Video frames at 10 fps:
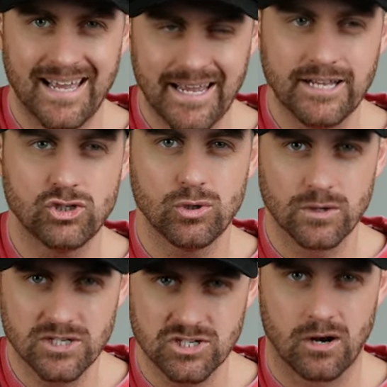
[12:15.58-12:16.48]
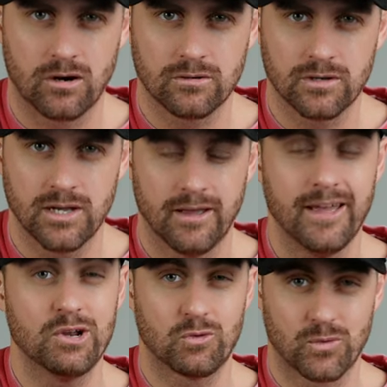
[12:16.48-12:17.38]
into a song,
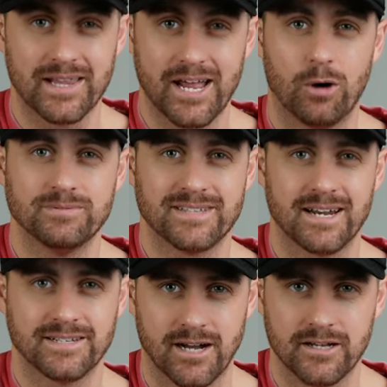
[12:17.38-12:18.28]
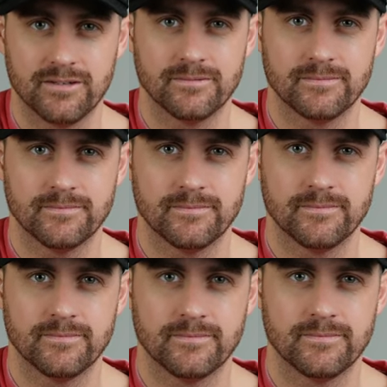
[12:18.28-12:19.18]
it really helps out a ton.
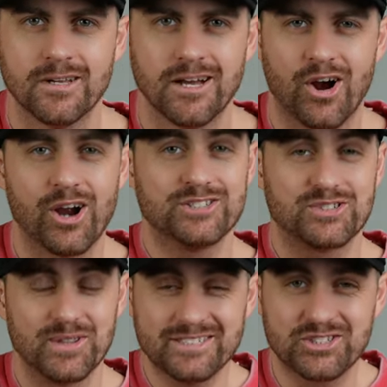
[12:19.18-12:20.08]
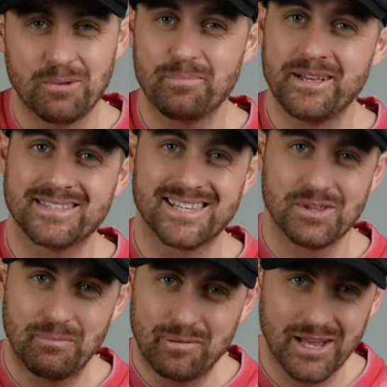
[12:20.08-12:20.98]
All right, so let's jump into
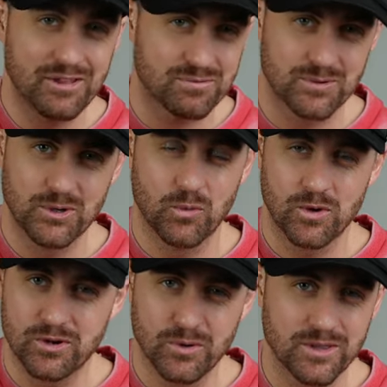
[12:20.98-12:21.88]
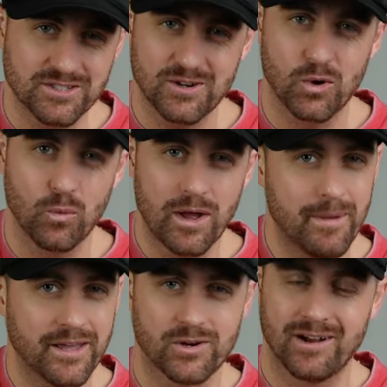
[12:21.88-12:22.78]
the playthrough. We're doing the song
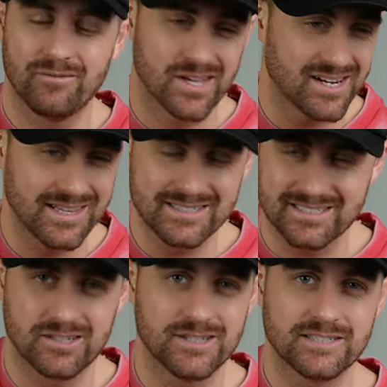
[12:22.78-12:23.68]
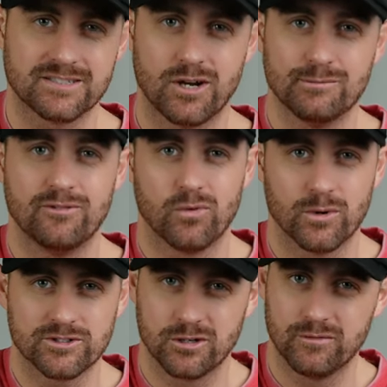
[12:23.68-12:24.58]
Waymaker. I've done a lesson on this song
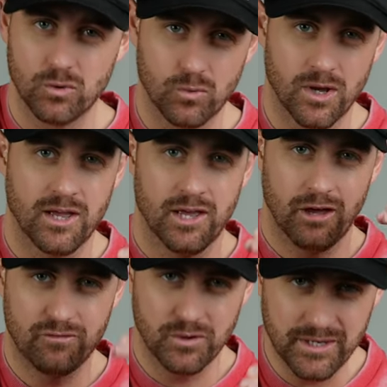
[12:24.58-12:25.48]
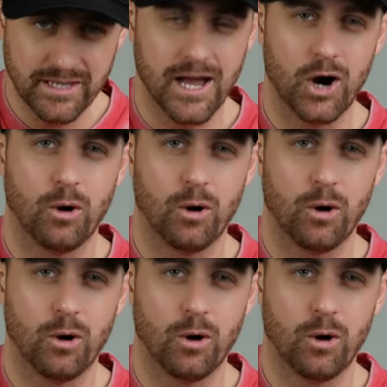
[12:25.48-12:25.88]
before, so if you need